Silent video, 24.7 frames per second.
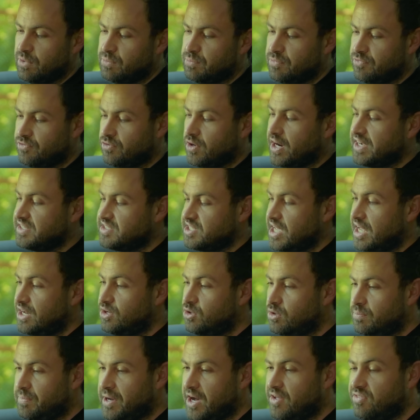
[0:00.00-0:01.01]
But before I tell
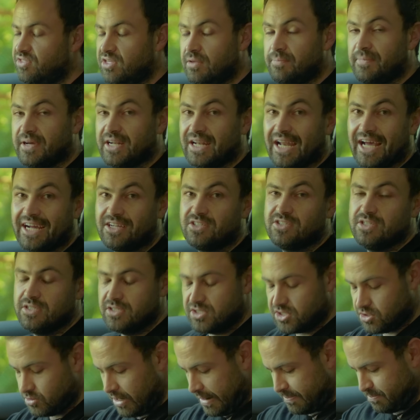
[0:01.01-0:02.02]
you about them, I'd like to
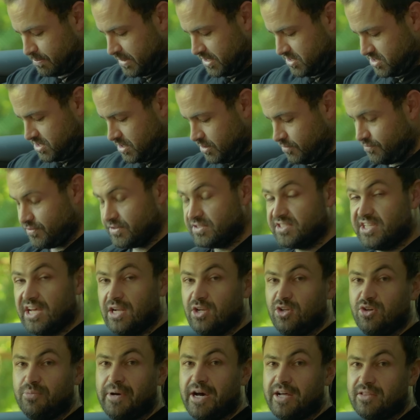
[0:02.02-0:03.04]
interrupt myself and tell
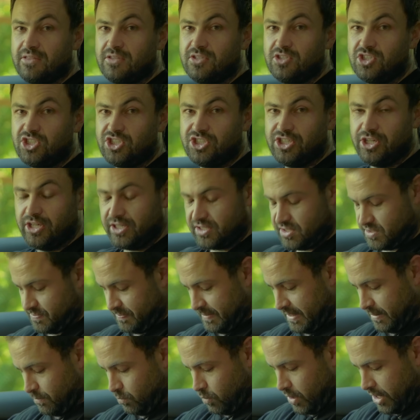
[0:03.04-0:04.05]
you about the shirt
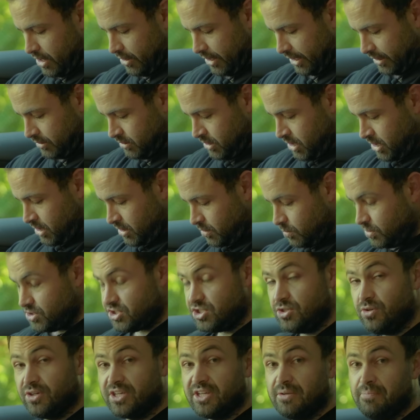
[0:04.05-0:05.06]
I'm wearing,
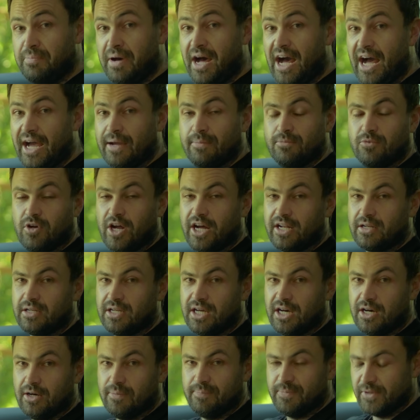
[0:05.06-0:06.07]
which you can buy right
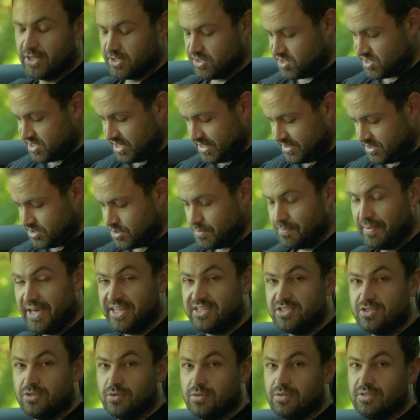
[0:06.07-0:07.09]
now on
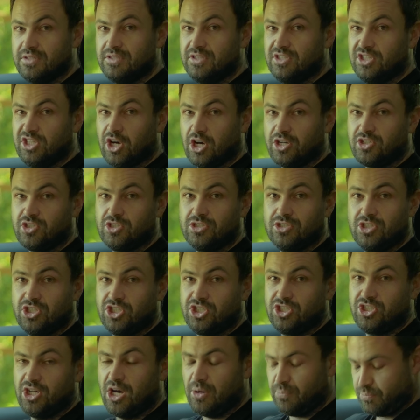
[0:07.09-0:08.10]

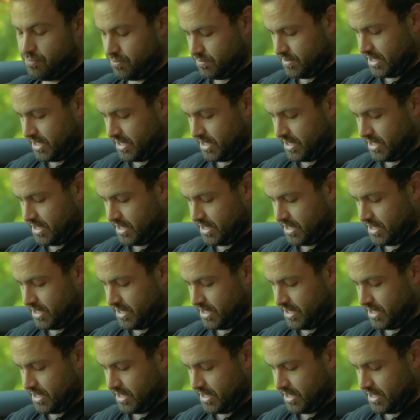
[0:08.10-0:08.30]
sentimental.shop.